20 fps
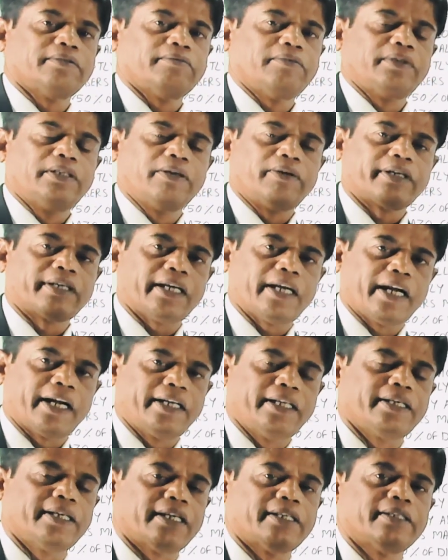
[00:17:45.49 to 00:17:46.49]
without
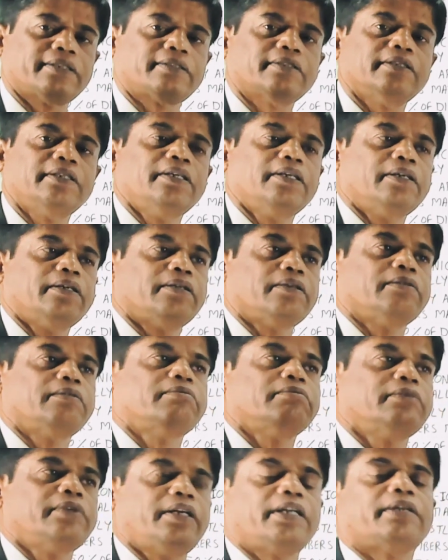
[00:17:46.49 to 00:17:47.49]
adding carriers,
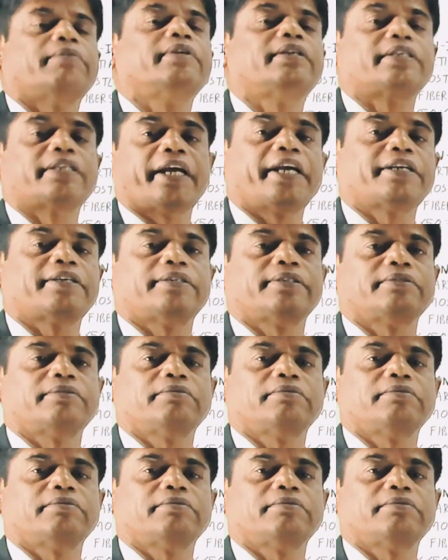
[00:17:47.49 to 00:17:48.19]
it will take